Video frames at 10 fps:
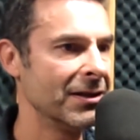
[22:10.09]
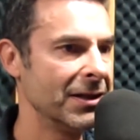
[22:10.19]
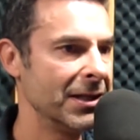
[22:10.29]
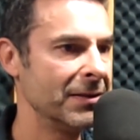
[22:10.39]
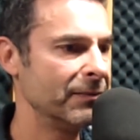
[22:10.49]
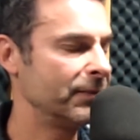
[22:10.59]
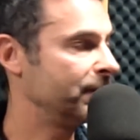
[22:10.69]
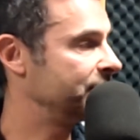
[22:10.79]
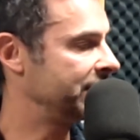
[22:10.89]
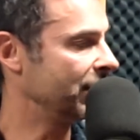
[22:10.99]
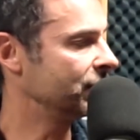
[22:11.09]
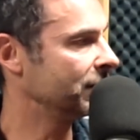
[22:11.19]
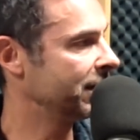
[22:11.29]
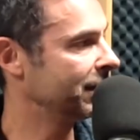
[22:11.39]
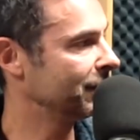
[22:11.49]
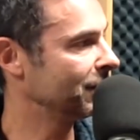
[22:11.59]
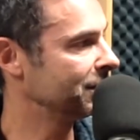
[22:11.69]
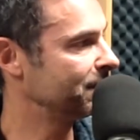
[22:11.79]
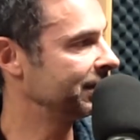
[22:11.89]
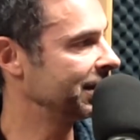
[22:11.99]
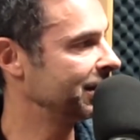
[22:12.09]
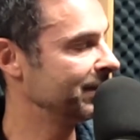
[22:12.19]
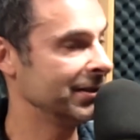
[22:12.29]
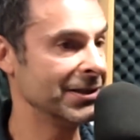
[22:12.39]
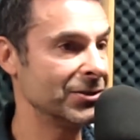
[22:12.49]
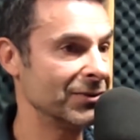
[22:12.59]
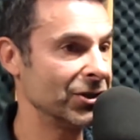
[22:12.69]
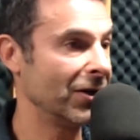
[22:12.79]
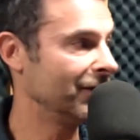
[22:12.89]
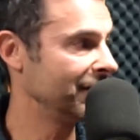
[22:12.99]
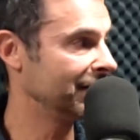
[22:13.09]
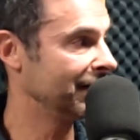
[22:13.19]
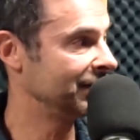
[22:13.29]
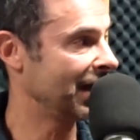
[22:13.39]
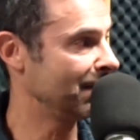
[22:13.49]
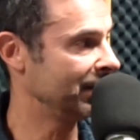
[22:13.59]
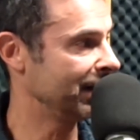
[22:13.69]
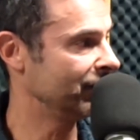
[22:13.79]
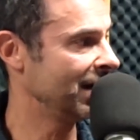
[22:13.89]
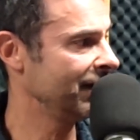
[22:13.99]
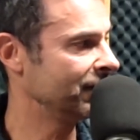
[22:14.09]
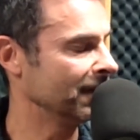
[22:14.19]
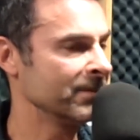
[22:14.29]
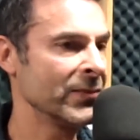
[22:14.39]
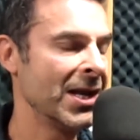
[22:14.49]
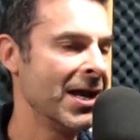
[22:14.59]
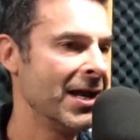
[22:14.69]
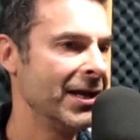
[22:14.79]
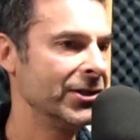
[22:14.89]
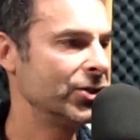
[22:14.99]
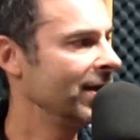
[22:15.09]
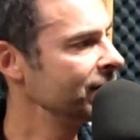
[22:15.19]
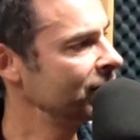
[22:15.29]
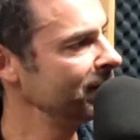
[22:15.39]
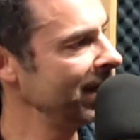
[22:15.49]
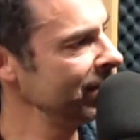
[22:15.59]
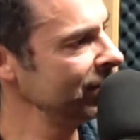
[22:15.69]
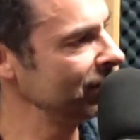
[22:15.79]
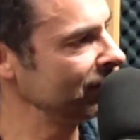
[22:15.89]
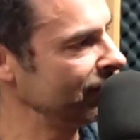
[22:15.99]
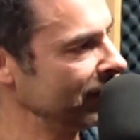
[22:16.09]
the central hero's predicament is resolved and lives happily ever after. In transformational